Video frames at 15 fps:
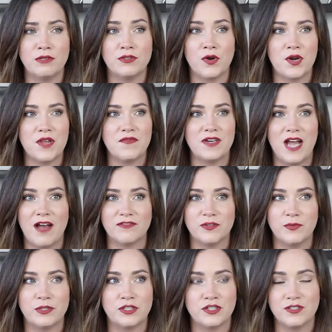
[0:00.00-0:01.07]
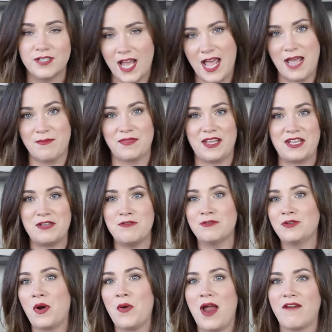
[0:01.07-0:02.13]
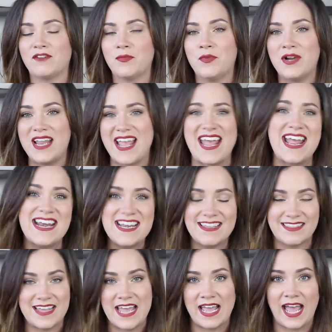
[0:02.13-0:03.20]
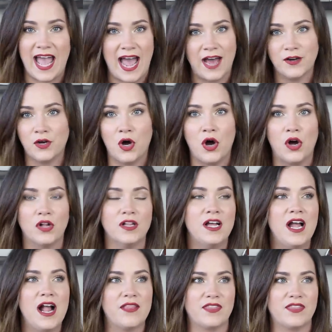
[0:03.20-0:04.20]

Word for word: You don't even have to put your name. Like you don't have to put anything at all